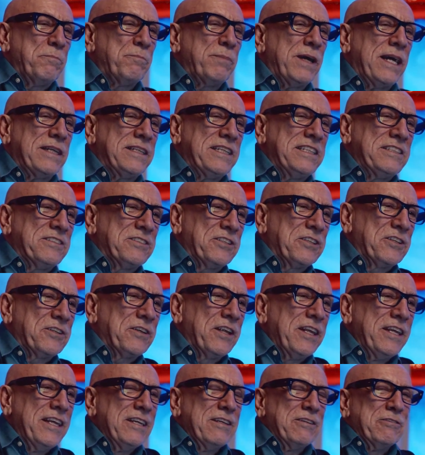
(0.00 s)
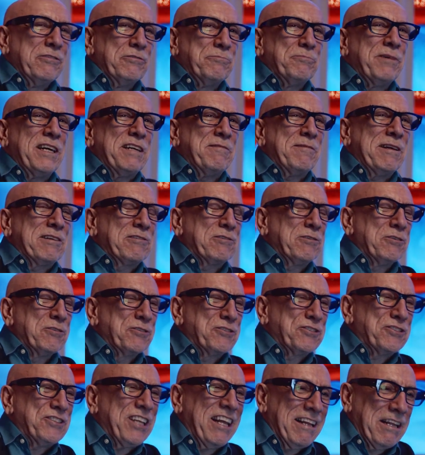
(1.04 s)
Paddington owned by a man called
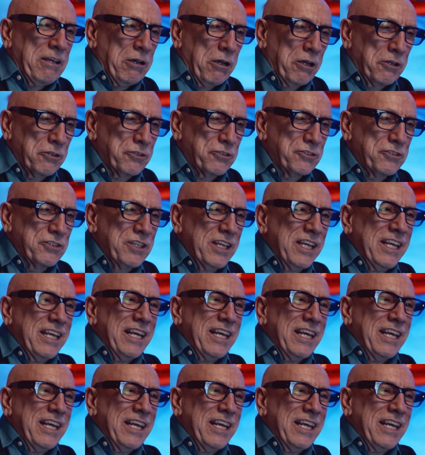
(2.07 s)
Stelios.